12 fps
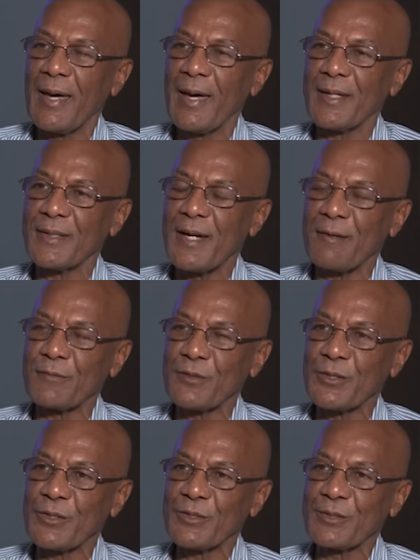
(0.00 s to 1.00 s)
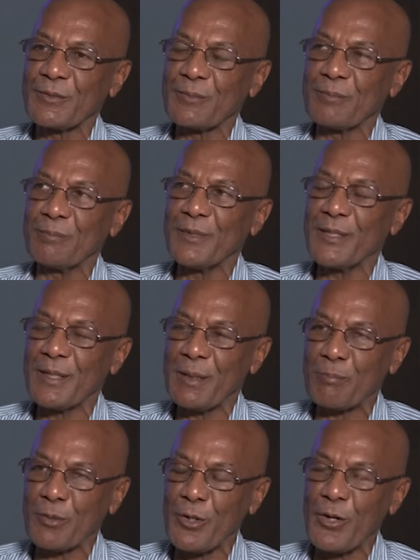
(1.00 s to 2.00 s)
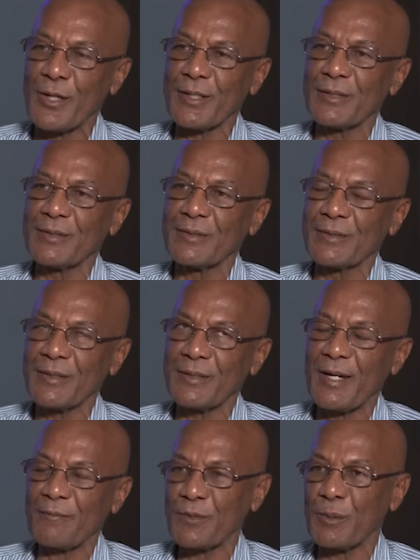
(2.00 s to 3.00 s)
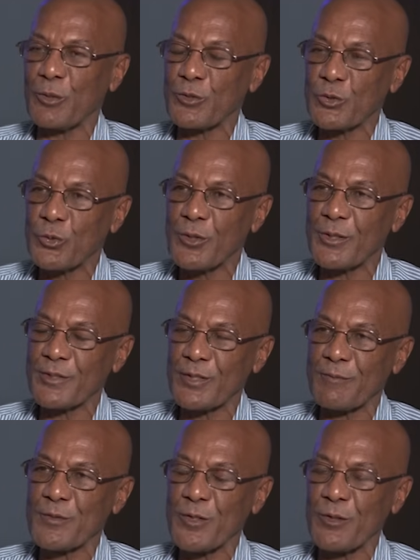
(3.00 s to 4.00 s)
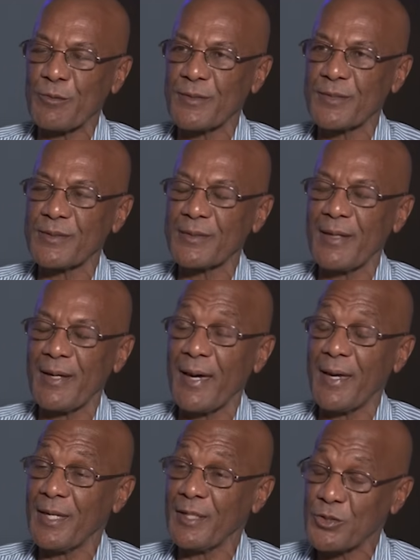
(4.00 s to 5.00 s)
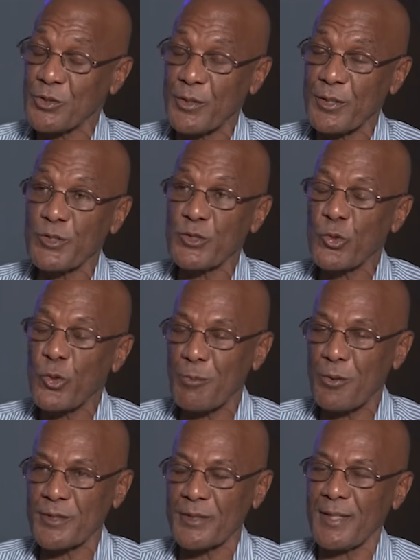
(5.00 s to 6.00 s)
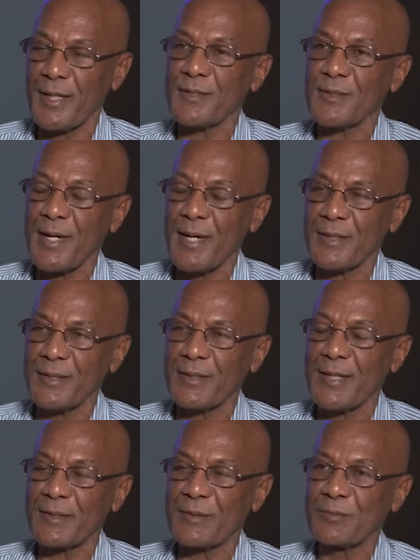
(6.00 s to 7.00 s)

And after being employed, after about 2 years of service, I enjoyed it so much that I decided that